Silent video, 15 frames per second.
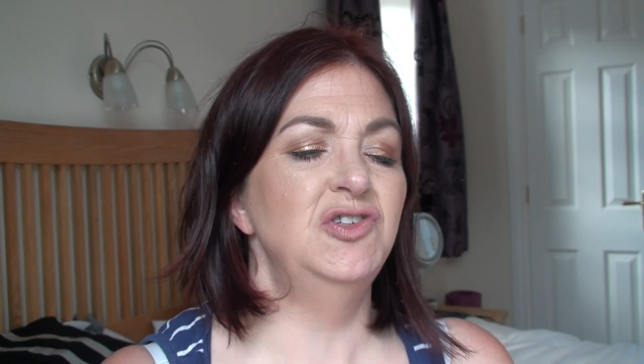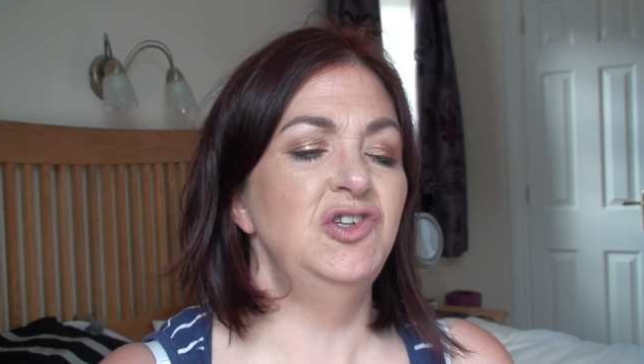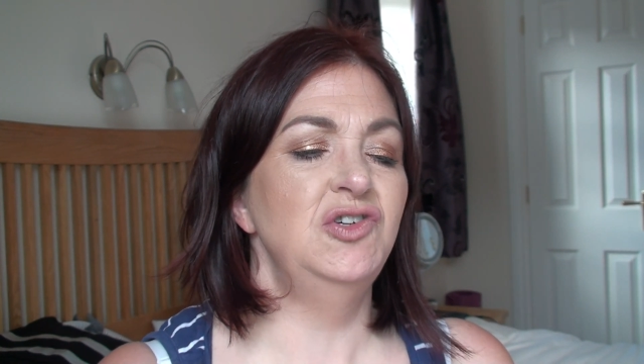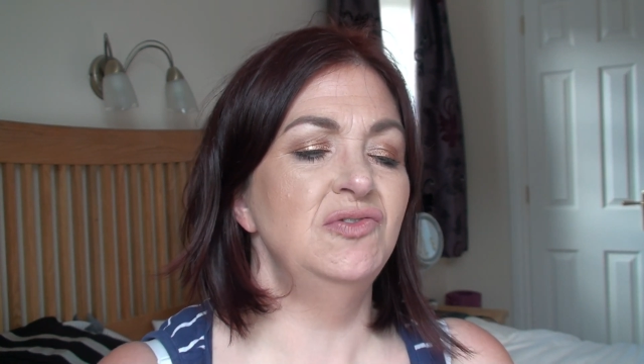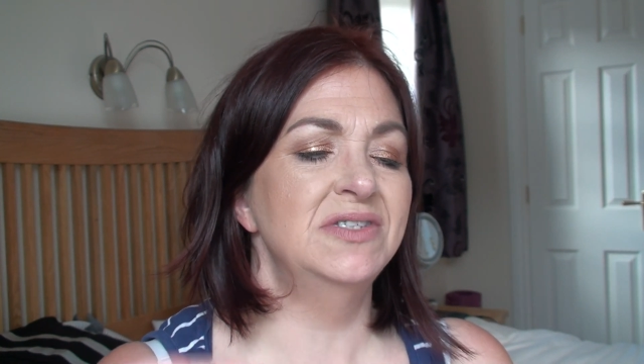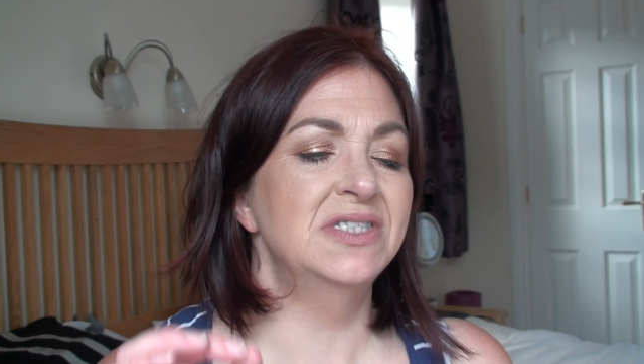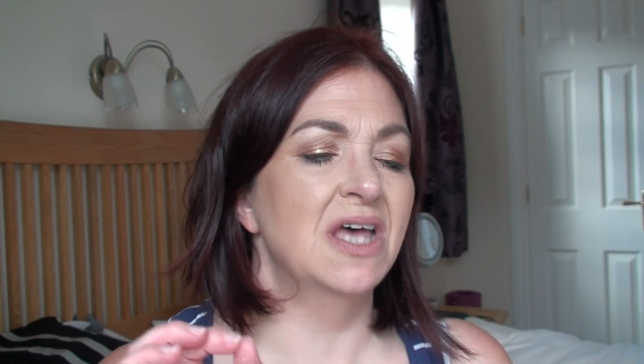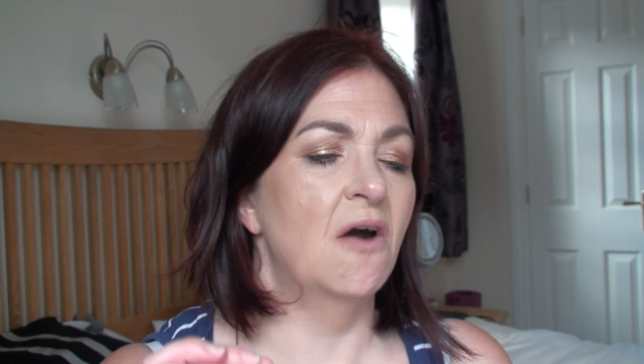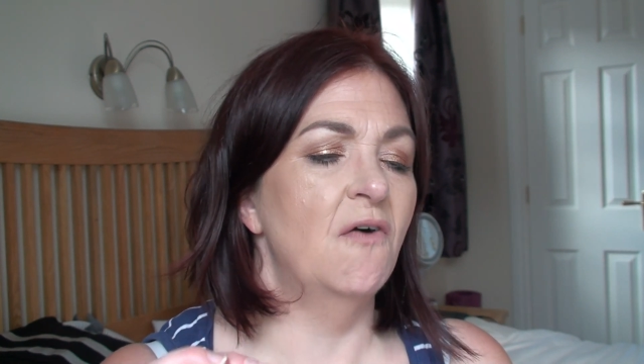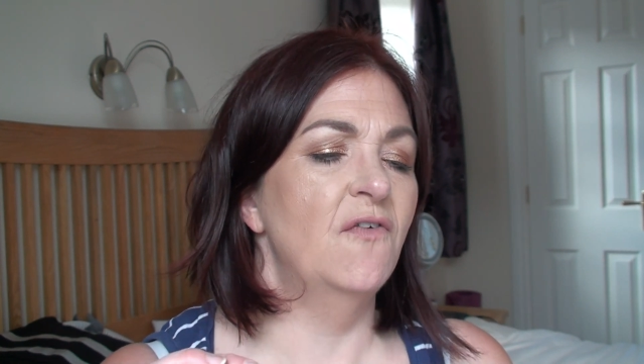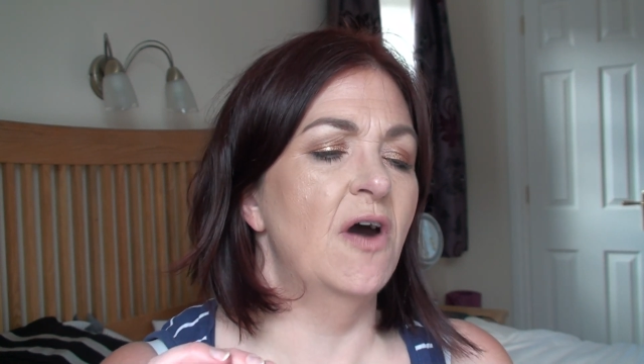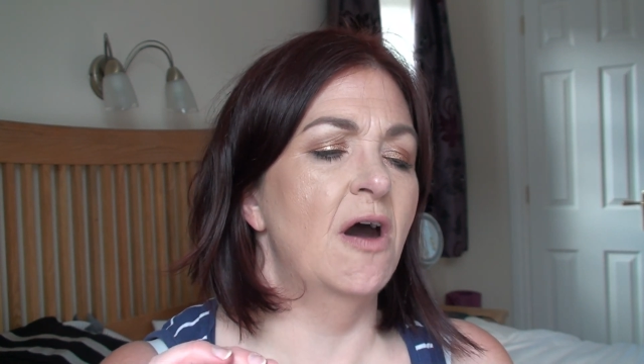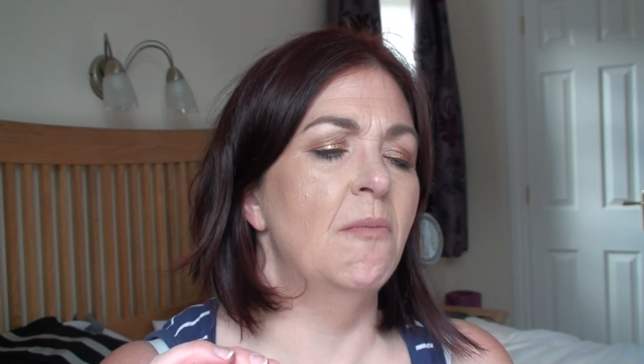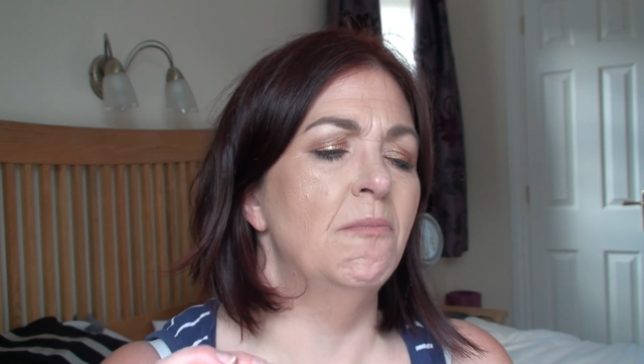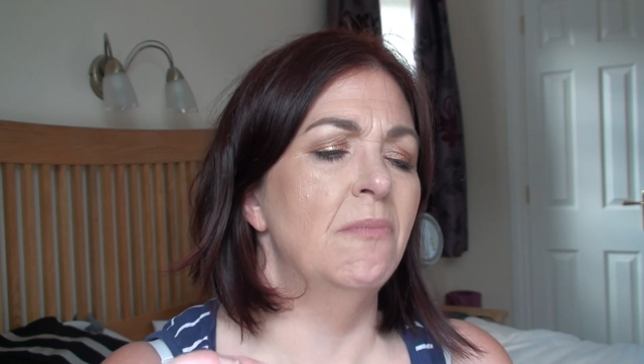to
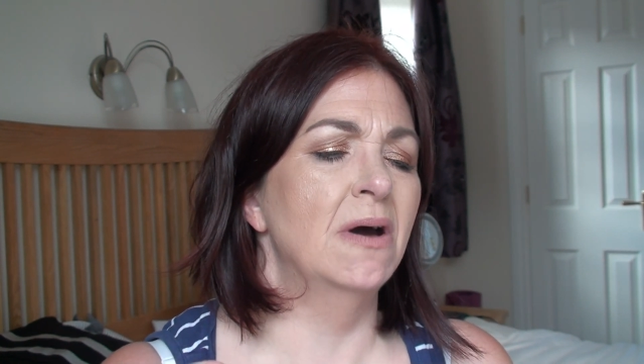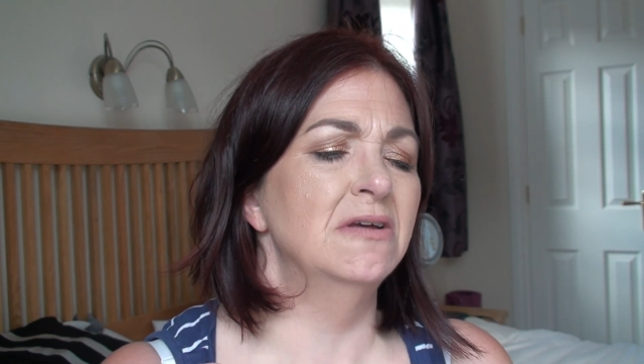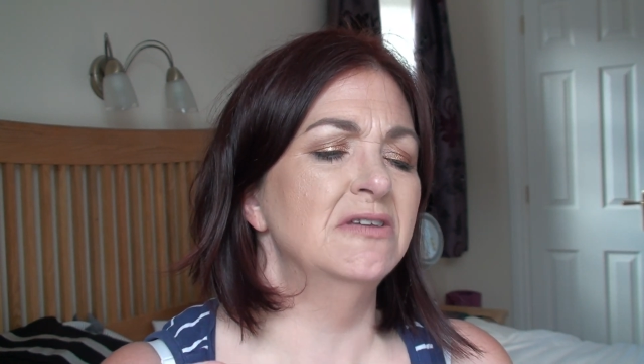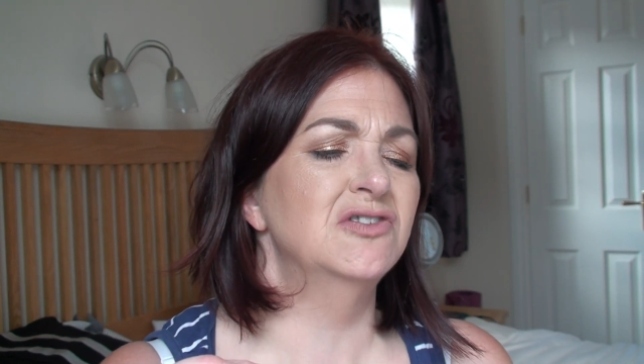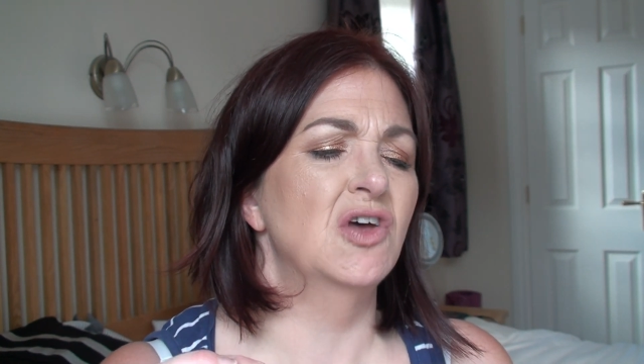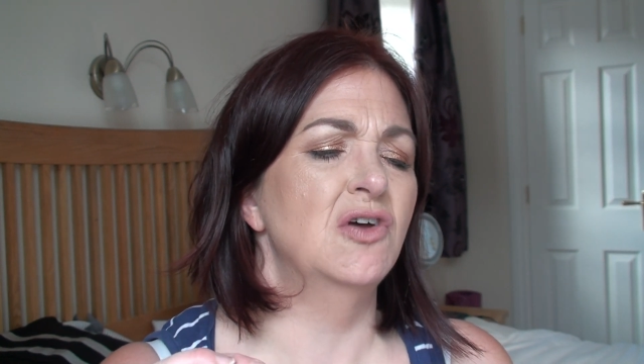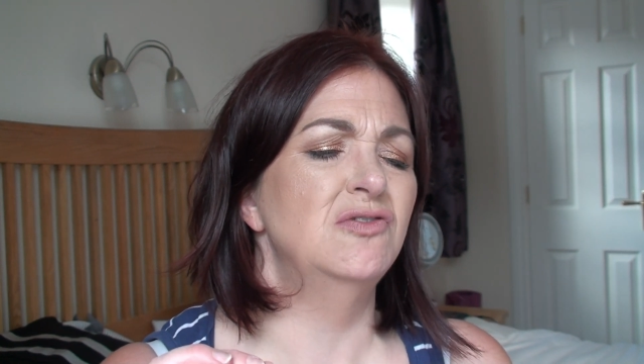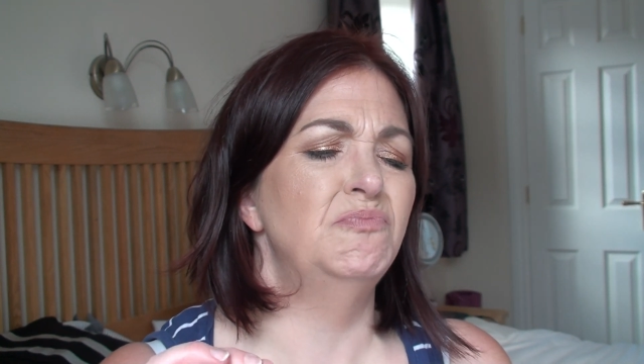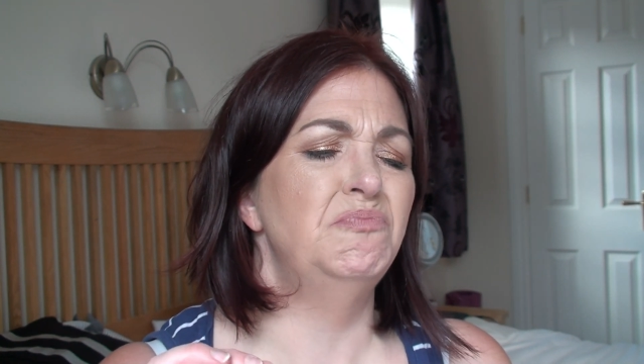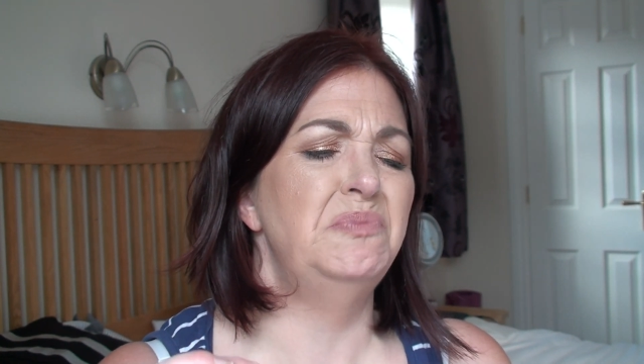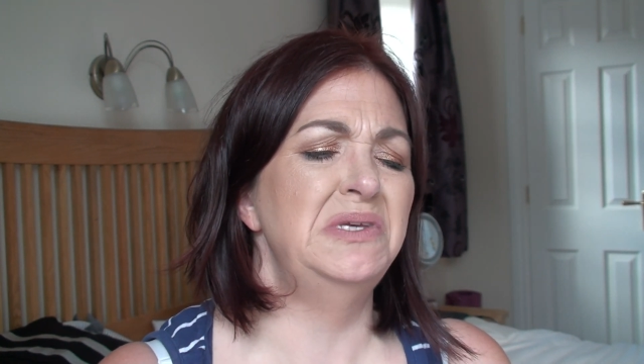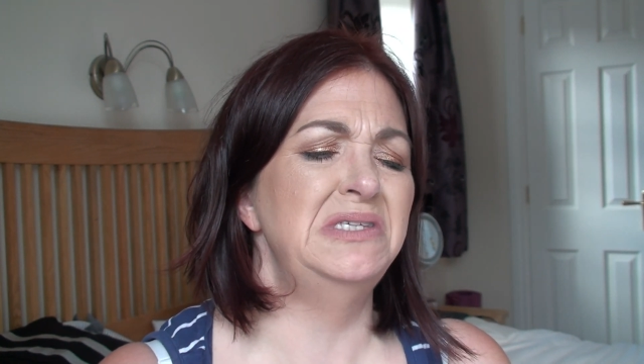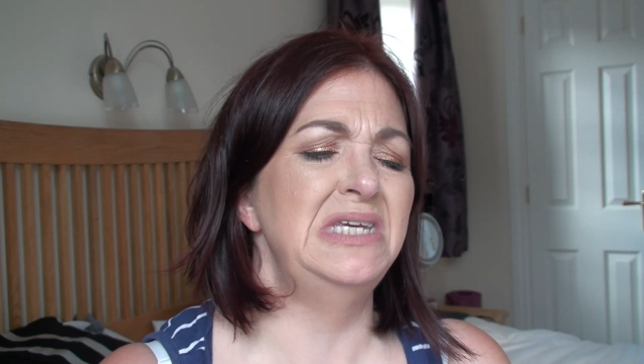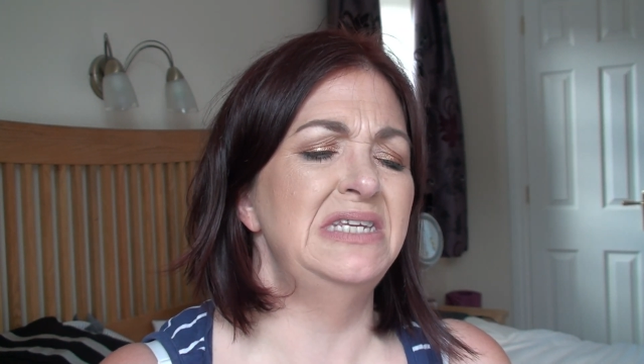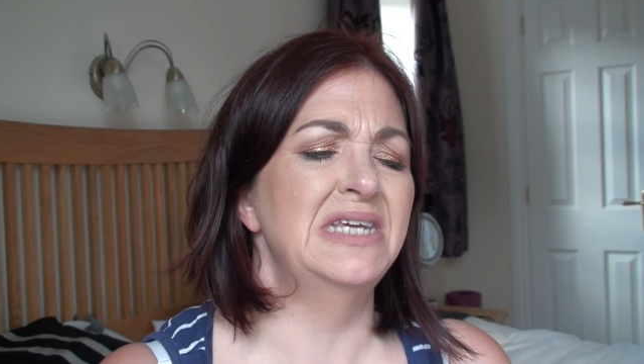yourself amongst those busy